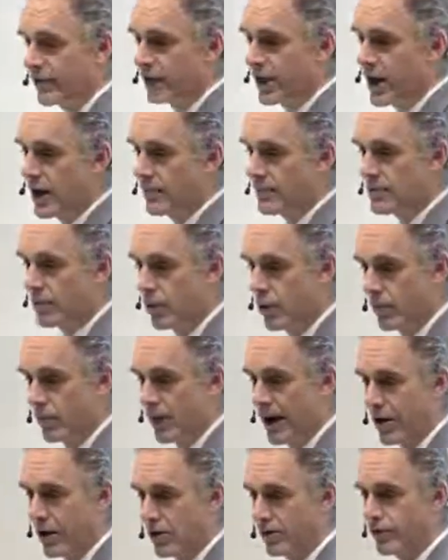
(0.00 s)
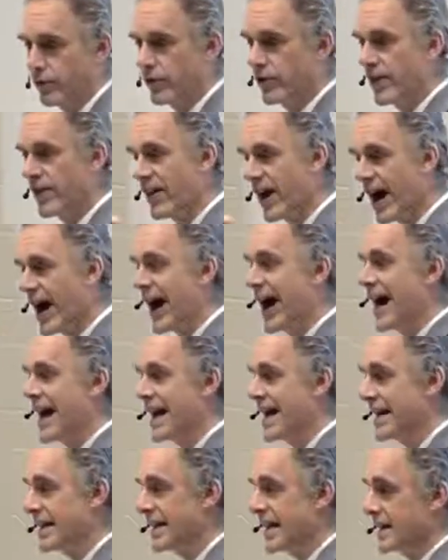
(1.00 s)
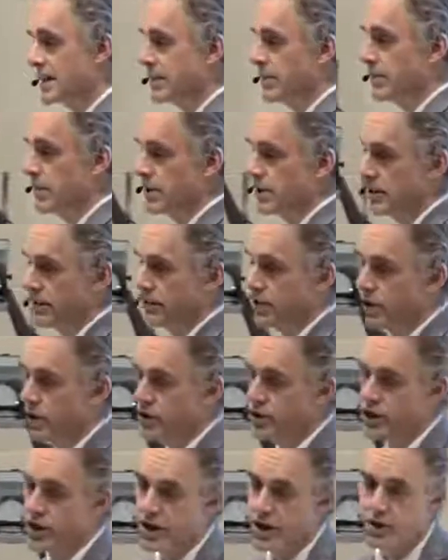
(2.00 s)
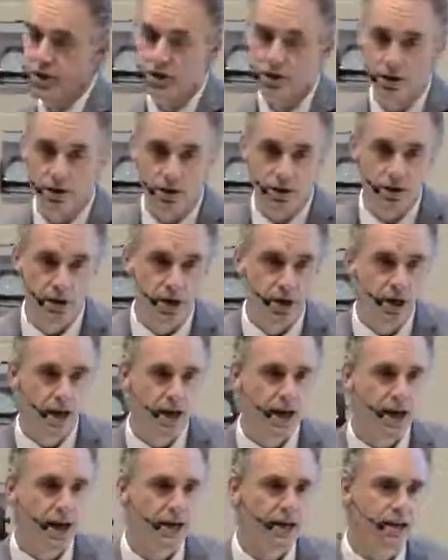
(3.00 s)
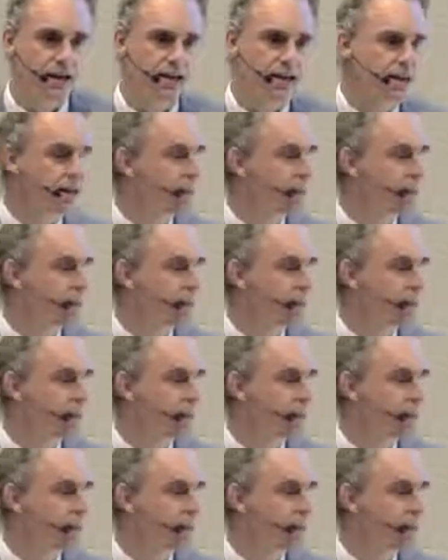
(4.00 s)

times more powerful than the high end estimates of conscientiousness. And I think